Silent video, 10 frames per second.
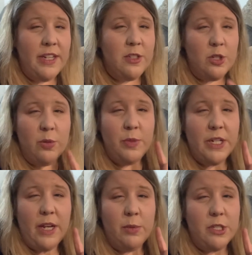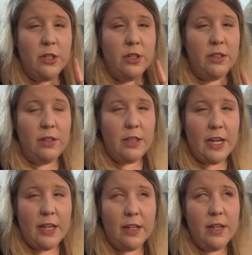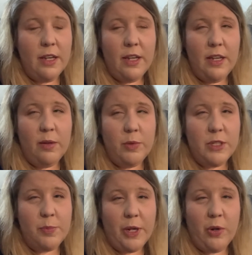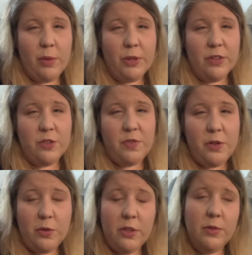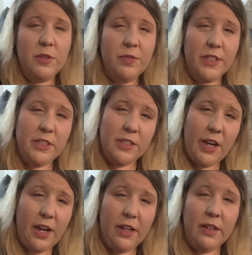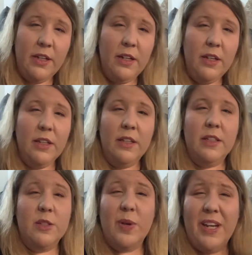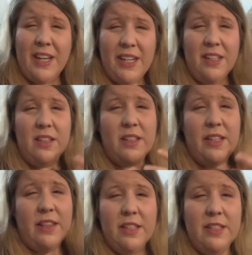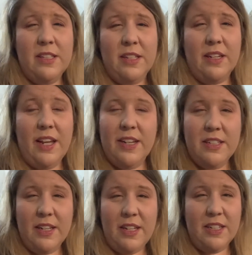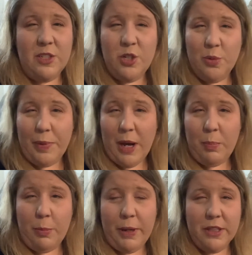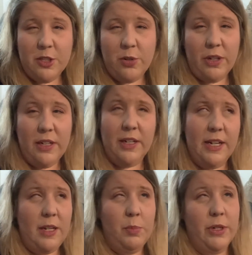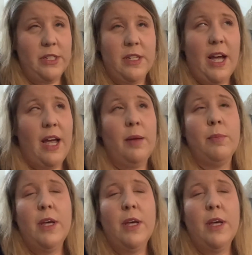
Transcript: Zoom today was a good thing. It was my grandmother's funeral. It was very sad. That's why I kind of look like this in case I needed to pop up on the screen at any point in time,